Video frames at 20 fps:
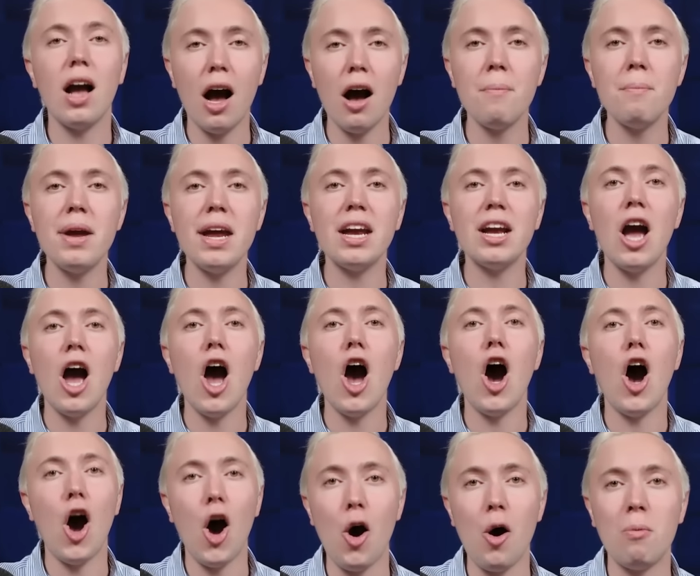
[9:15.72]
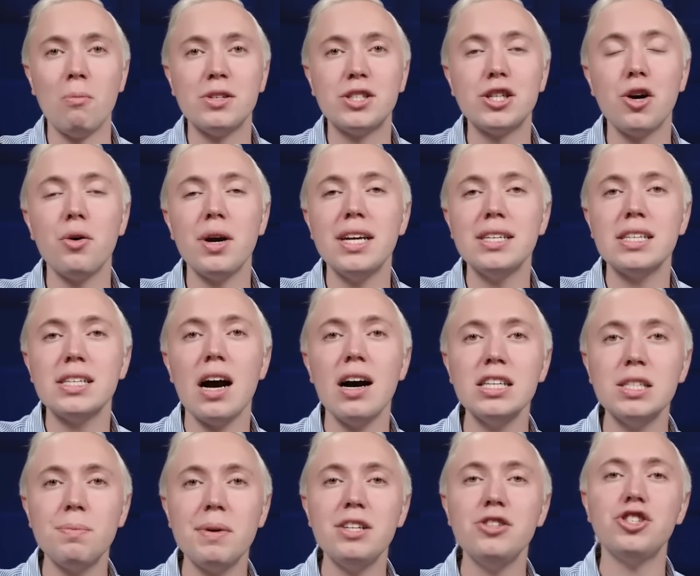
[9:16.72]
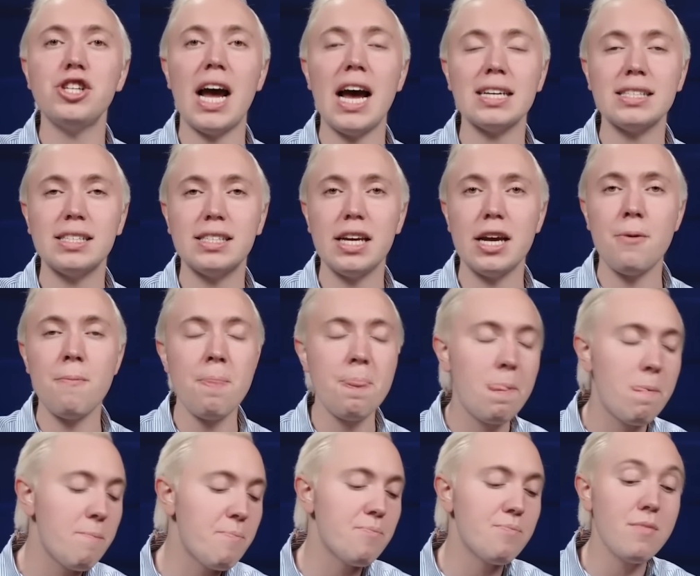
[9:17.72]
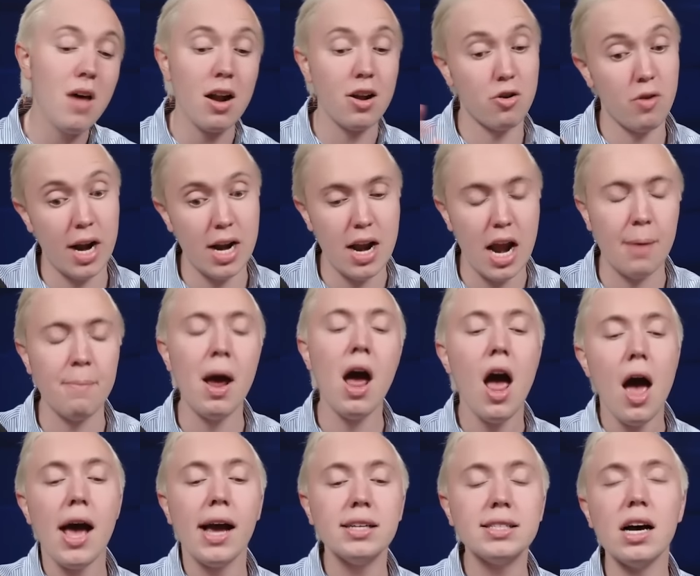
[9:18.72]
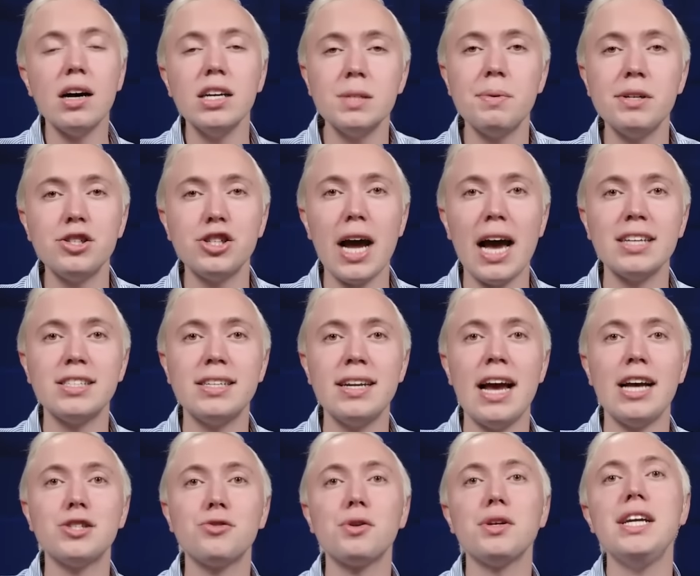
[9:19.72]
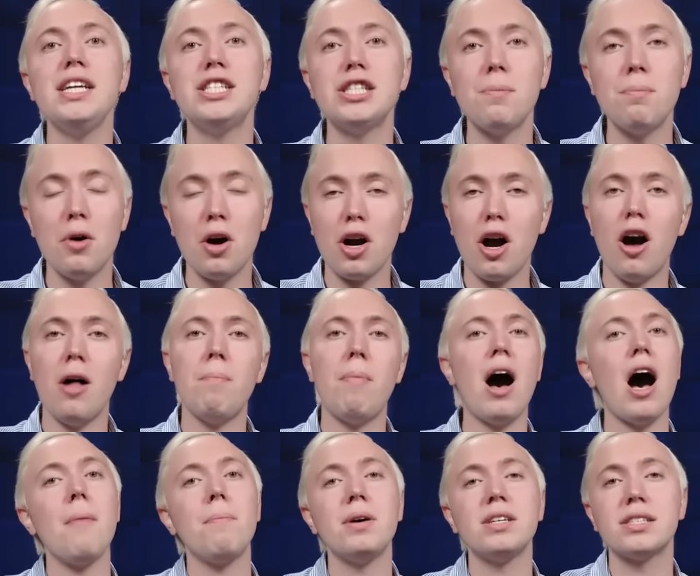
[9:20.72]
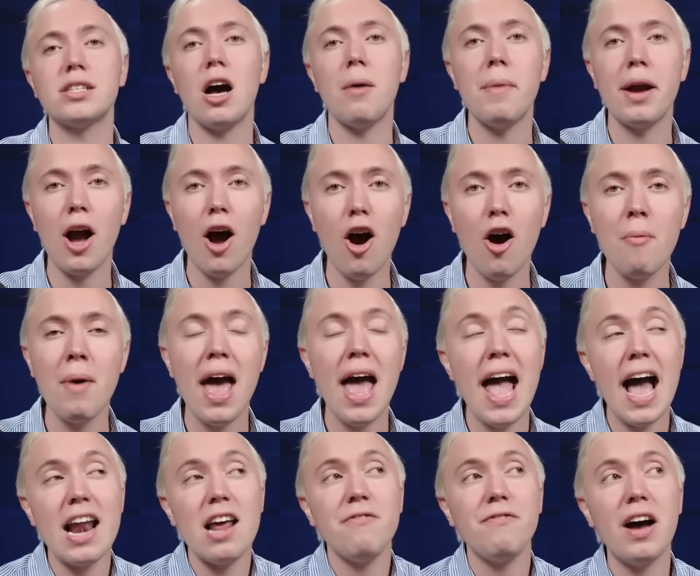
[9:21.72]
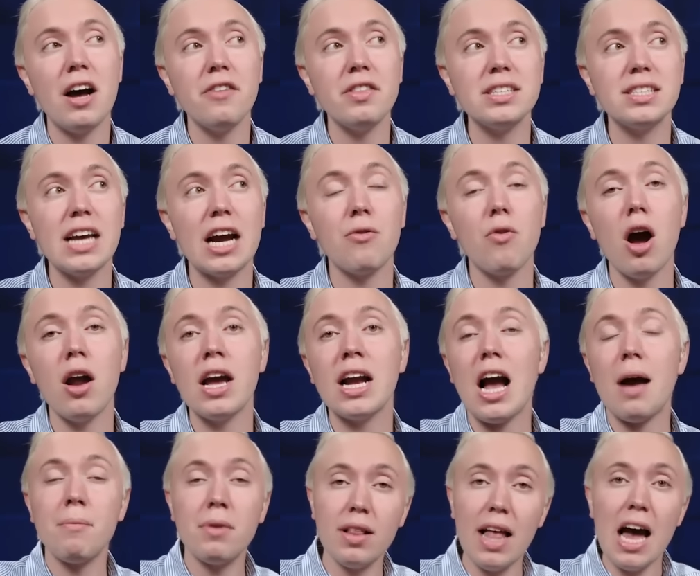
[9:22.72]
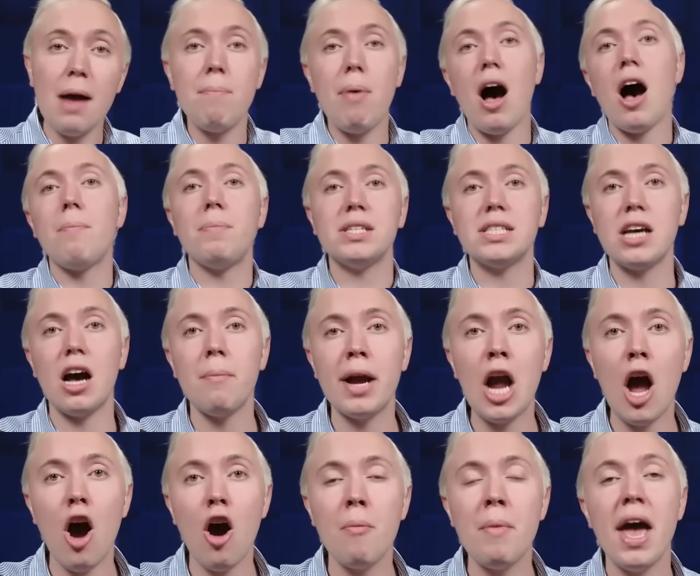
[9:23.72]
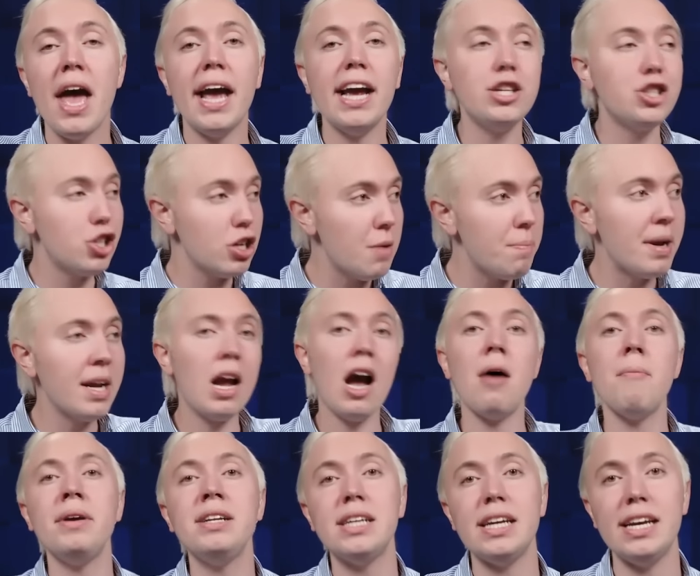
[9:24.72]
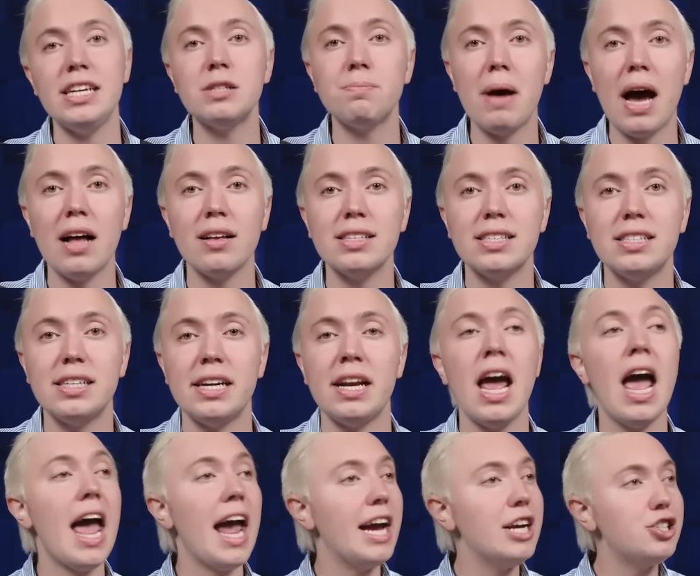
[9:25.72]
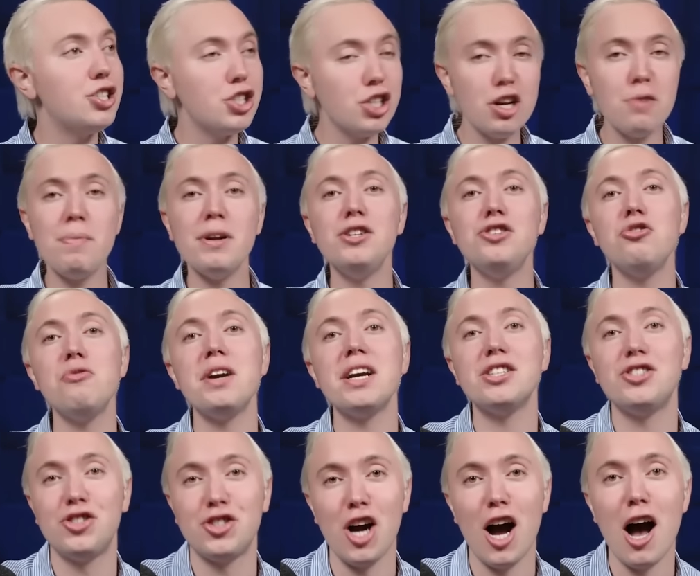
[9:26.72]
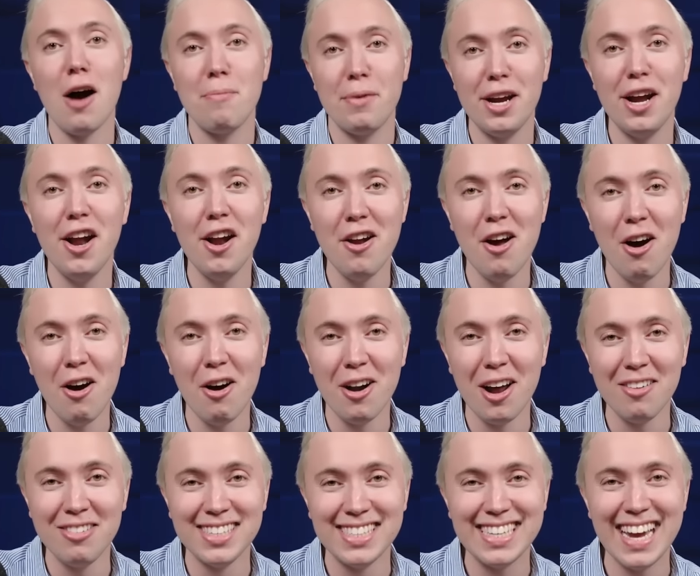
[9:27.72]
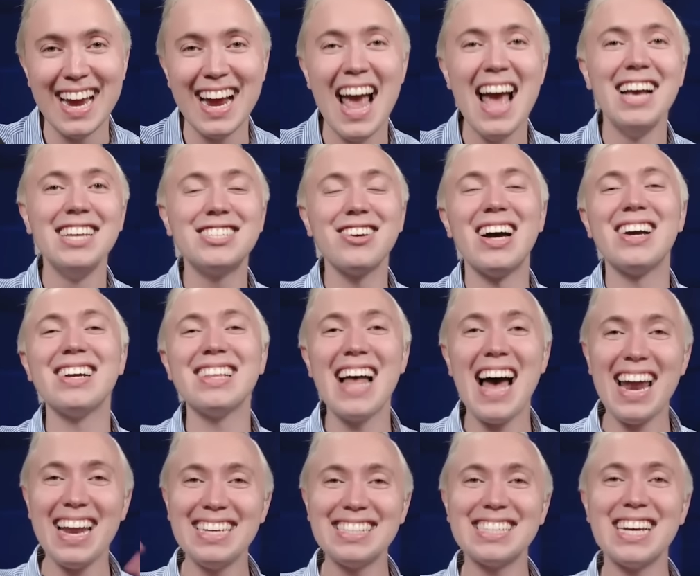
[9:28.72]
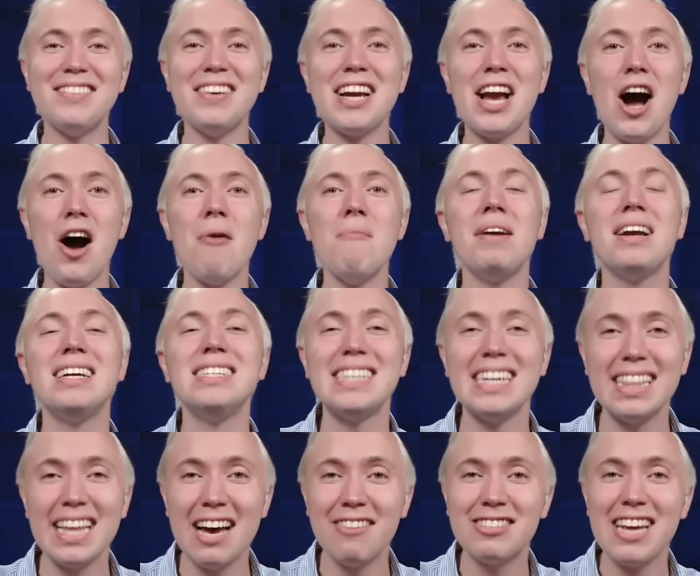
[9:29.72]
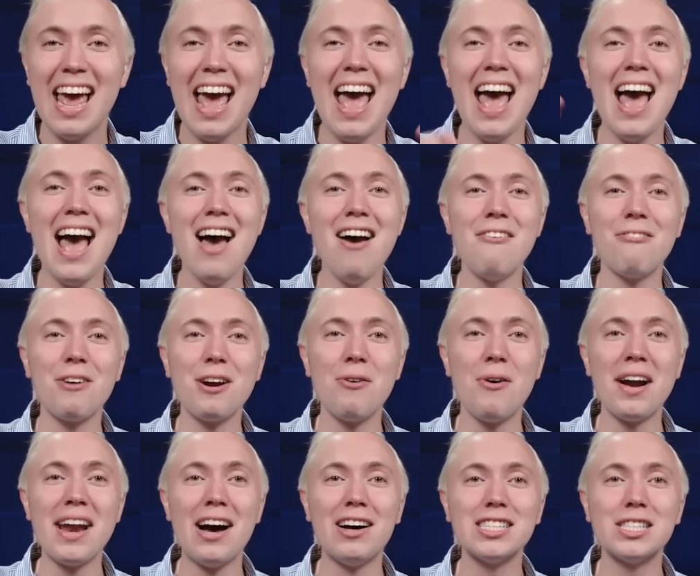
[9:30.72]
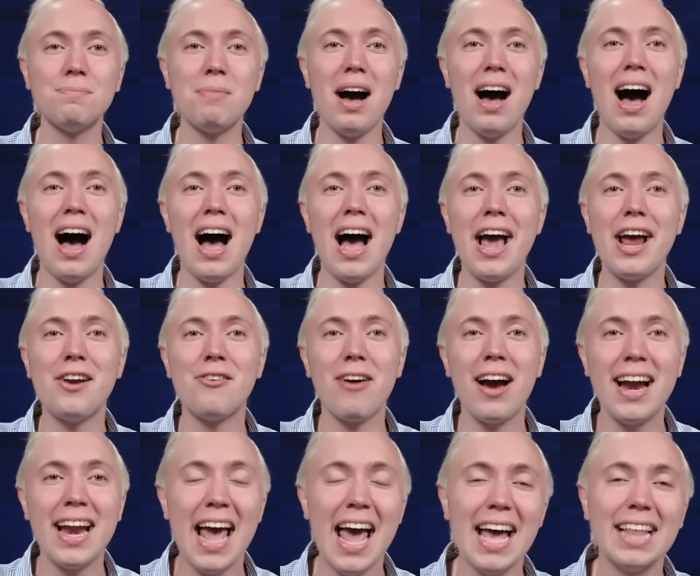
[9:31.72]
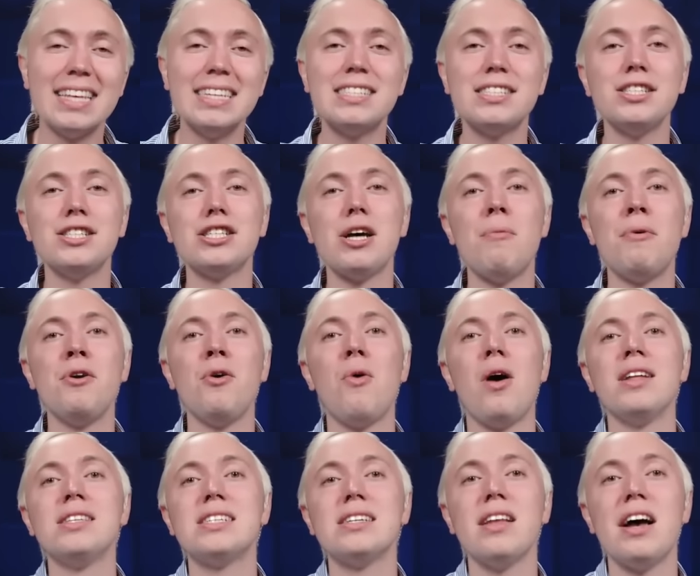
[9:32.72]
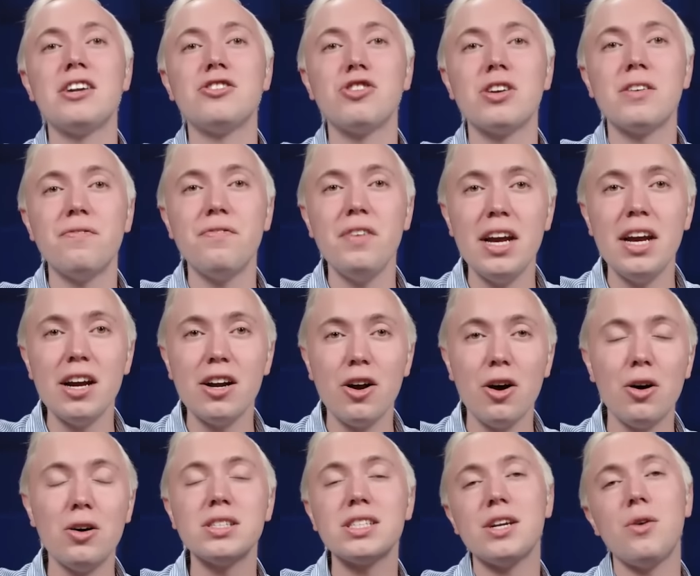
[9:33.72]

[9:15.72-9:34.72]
Coming Home. So his husband, Chasten, not a great name. His husband, Chasten, has released a book called Papa's Coming Home. And I found this ironic. I'm glad Papa's coming home. He should have been coming to East Palestine. He should have been doing his job. You know what I'm saying? So I'm glad he's coming home because he left everyone else behind, right? This is someone who wants electric vehicles.